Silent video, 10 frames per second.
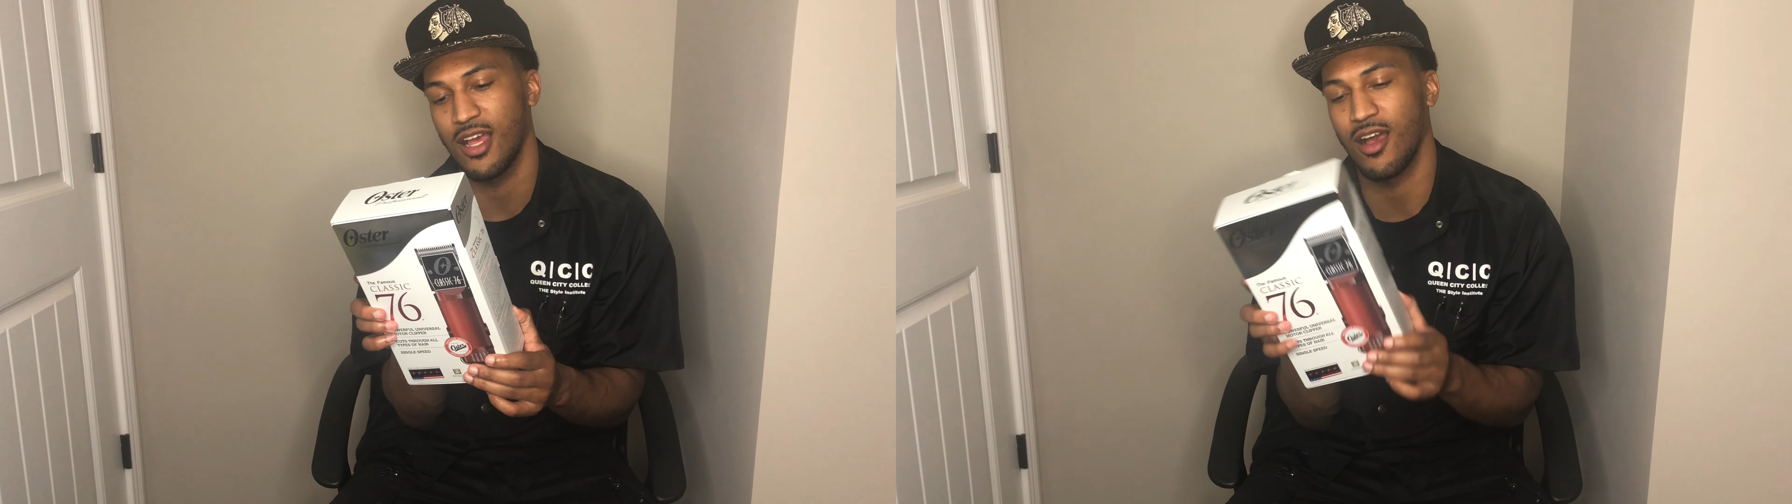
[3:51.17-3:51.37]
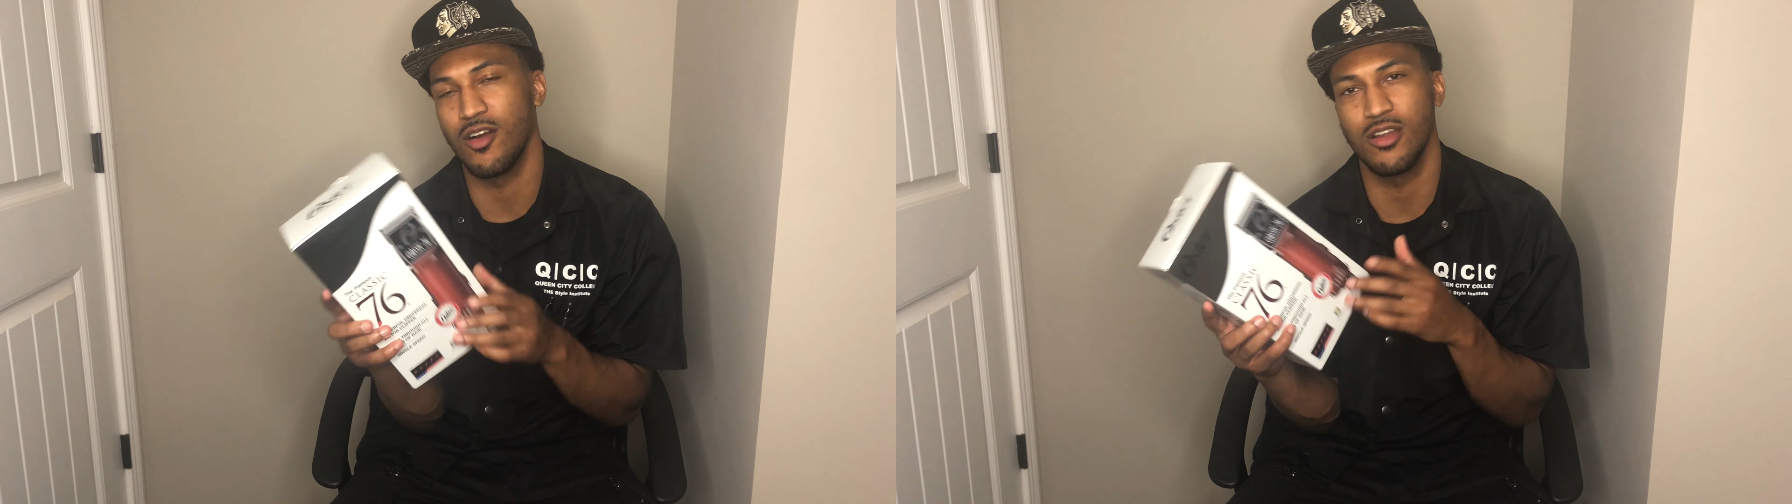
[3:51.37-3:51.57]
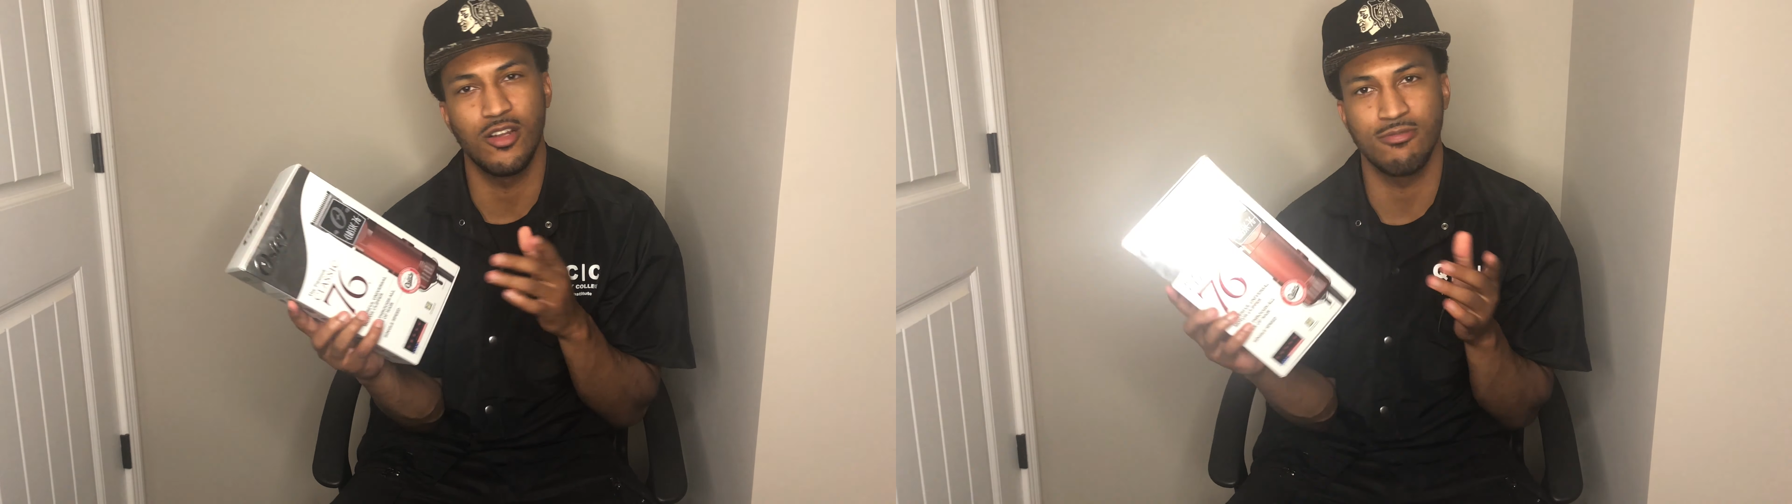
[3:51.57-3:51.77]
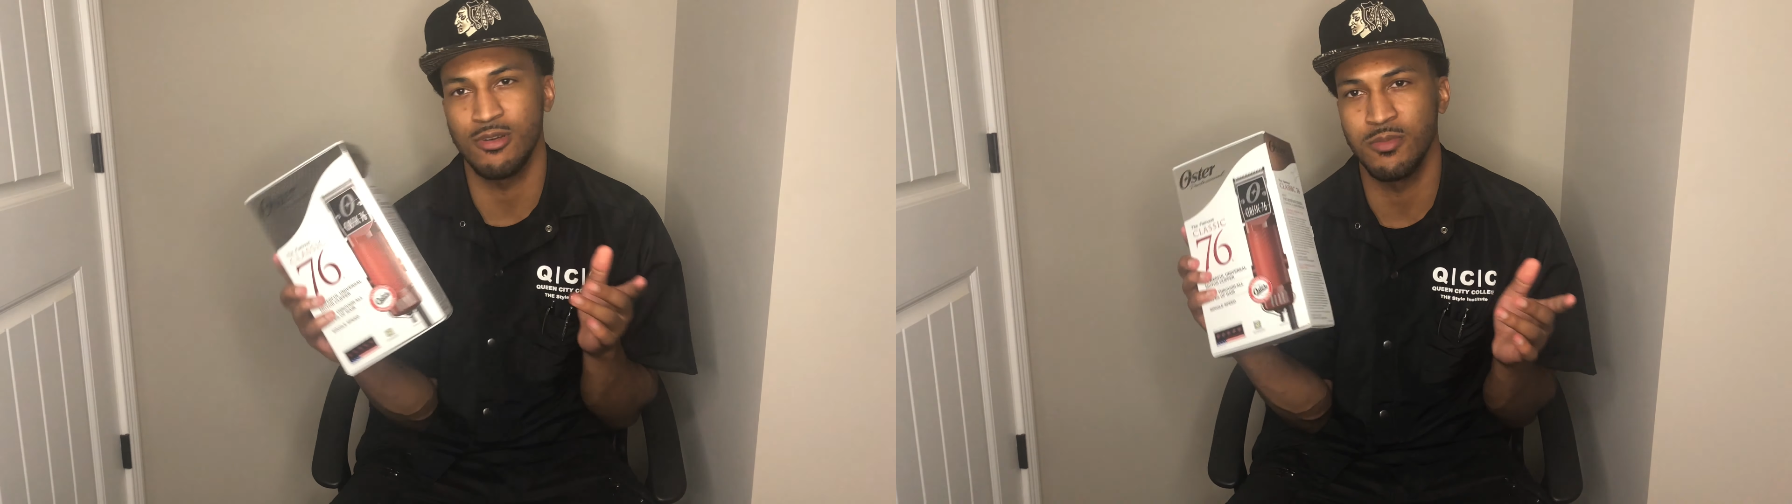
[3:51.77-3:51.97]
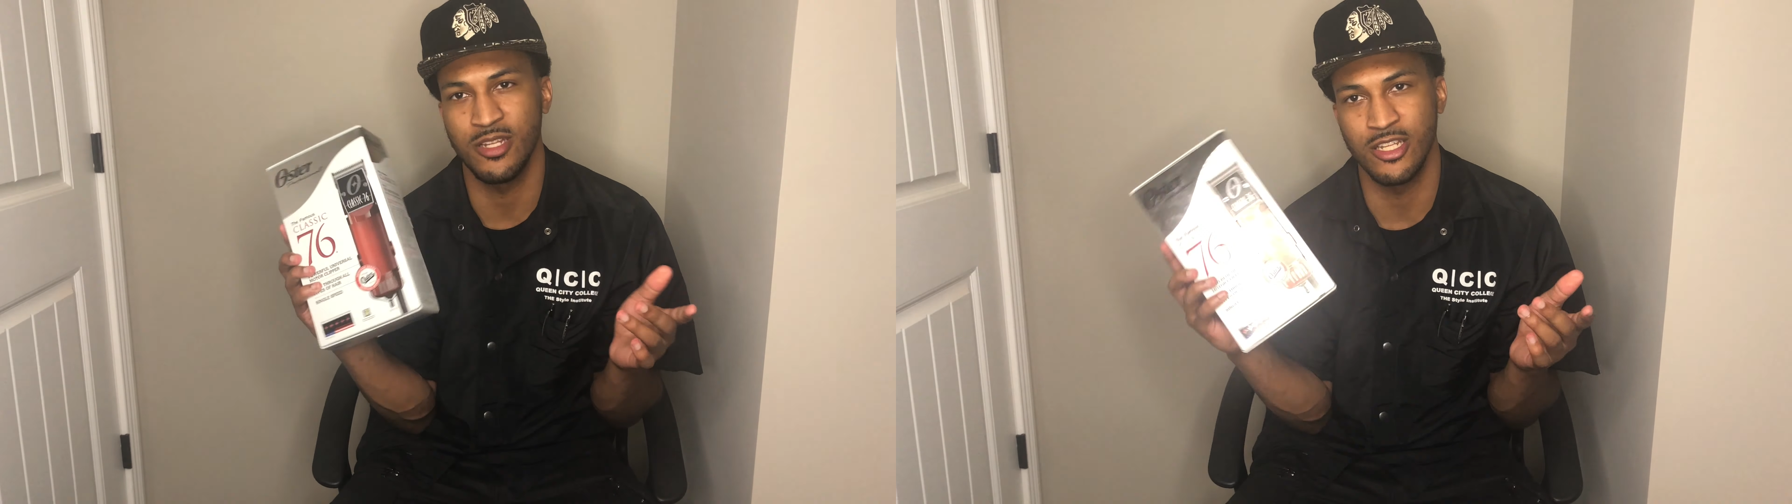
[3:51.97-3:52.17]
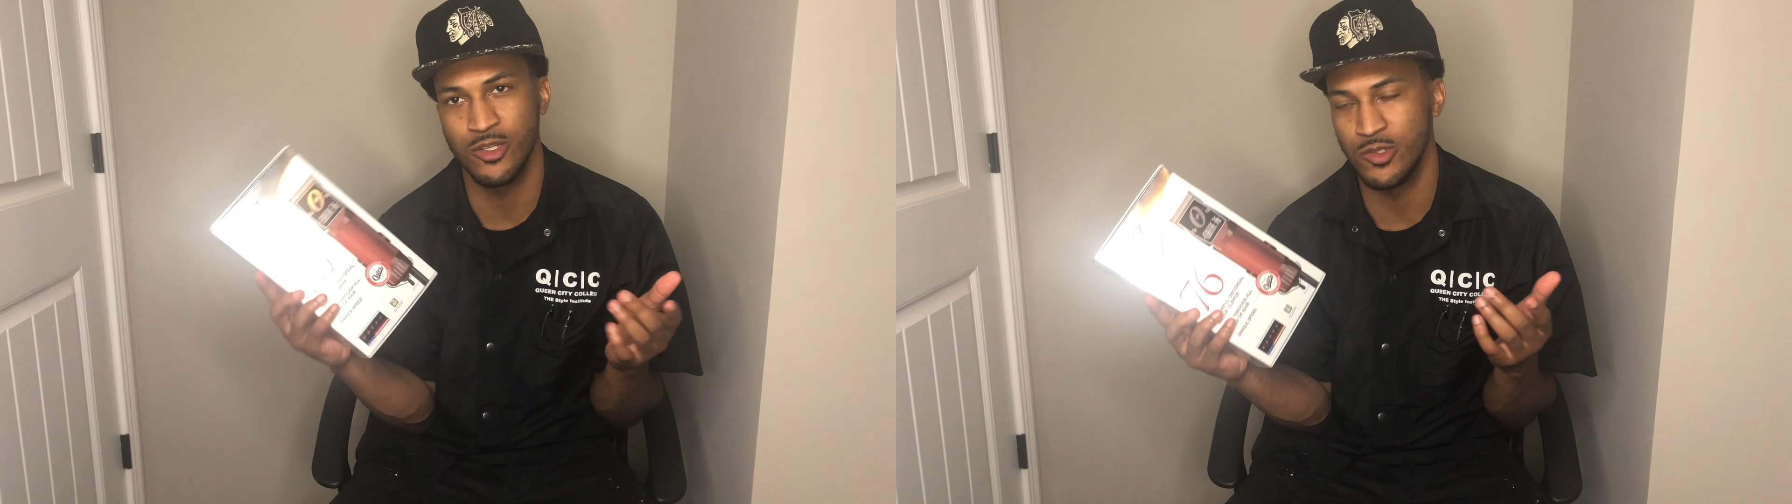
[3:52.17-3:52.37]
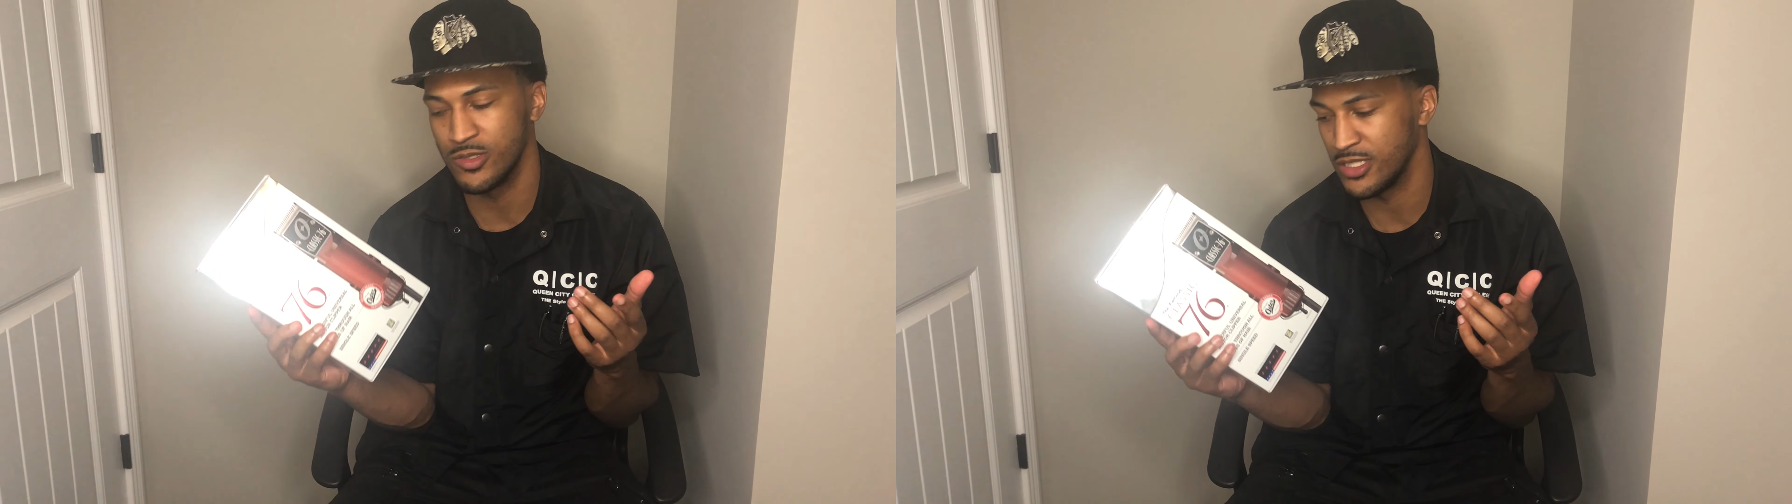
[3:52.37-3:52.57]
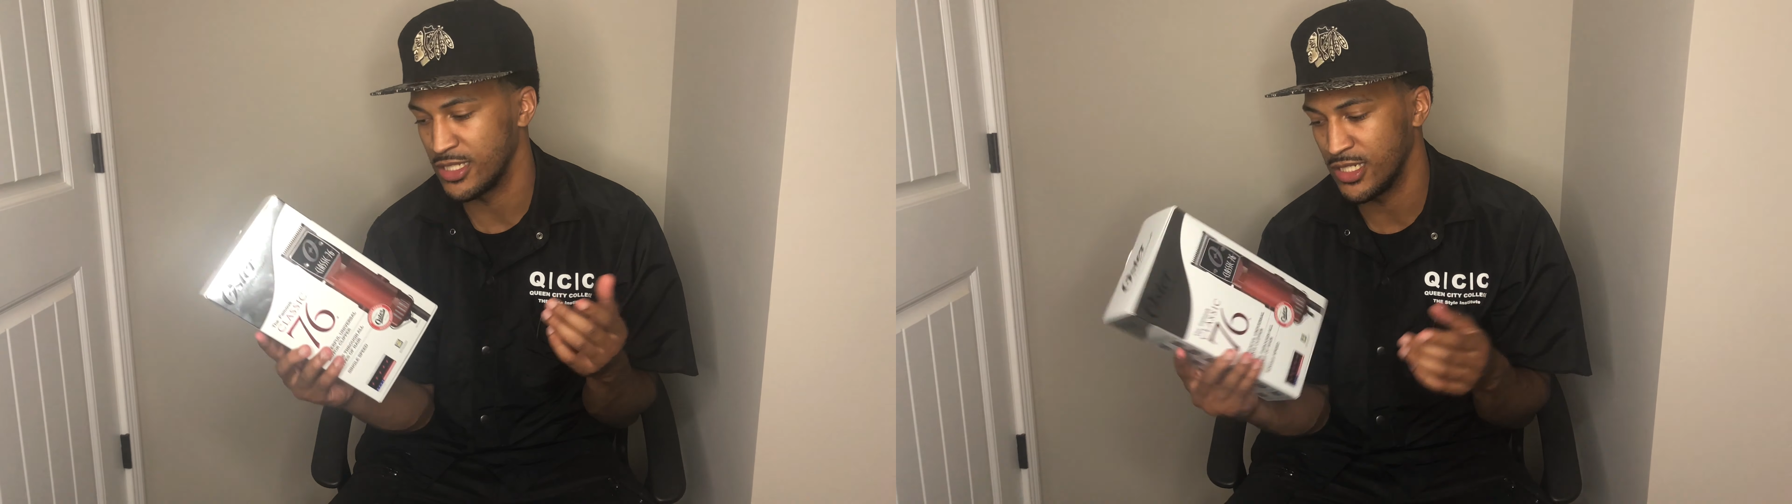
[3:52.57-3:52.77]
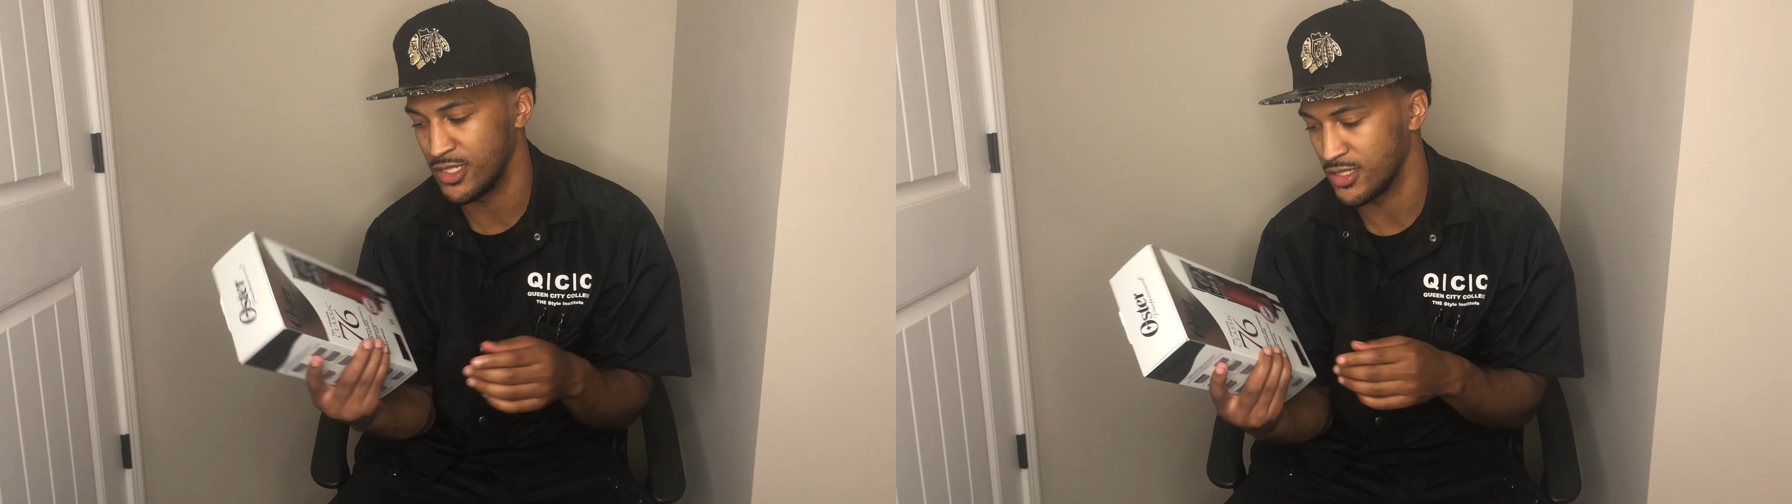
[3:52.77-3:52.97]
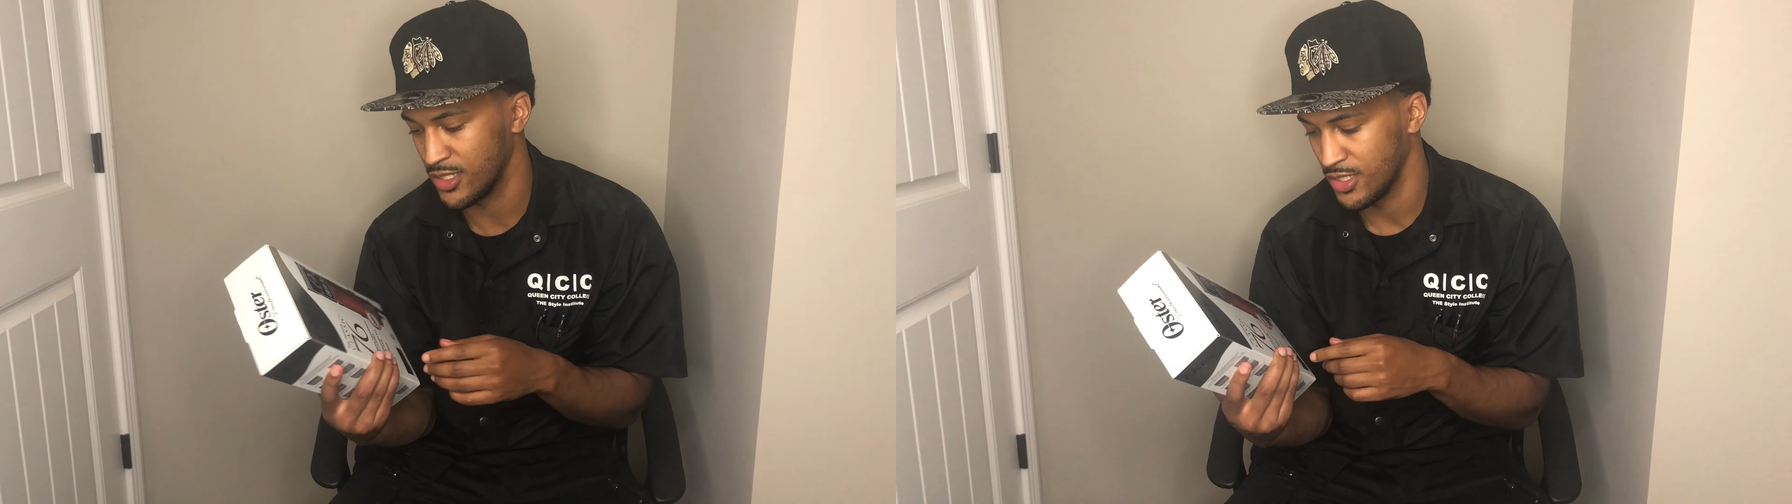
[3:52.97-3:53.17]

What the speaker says: I don't even know if I'm gonna use these.